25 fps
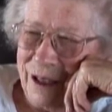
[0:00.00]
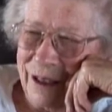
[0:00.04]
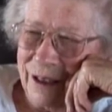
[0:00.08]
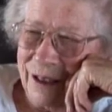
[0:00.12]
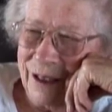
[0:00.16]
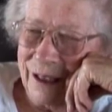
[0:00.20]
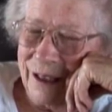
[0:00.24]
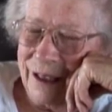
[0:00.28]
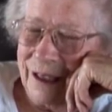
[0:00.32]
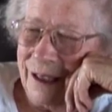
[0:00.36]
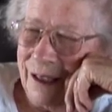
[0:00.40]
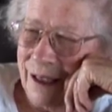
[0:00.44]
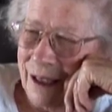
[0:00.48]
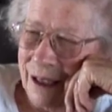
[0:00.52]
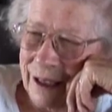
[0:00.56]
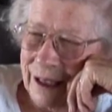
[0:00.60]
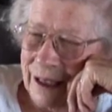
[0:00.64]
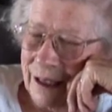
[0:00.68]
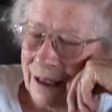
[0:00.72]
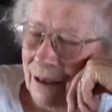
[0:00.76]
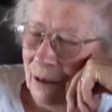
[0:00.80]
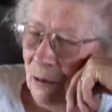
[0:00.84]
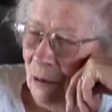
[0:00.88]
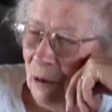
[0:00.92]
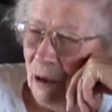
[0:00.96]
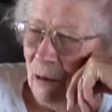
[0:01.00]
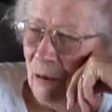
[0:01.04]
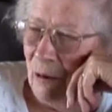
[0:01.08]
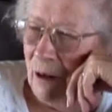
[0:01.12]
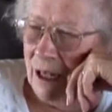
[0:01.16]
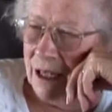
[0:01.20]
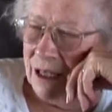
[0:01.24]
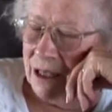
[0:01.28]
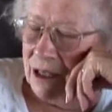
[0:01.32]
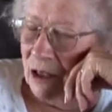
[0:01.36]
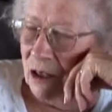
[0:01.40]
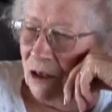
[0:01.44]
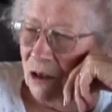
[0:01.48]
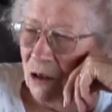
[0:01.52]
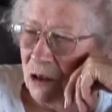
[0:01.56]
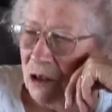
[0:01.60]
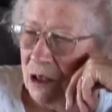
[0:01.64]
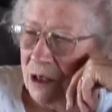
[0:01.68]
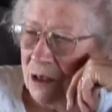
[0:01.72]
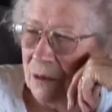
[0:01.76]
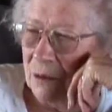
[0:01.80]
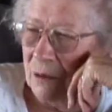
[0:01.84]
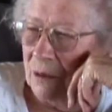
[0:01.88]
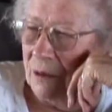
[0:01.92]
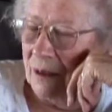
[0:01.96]
well, and the we raised
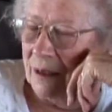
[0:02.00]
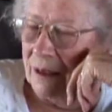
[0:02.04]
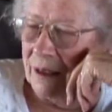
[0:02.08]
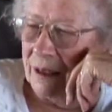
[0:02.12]
those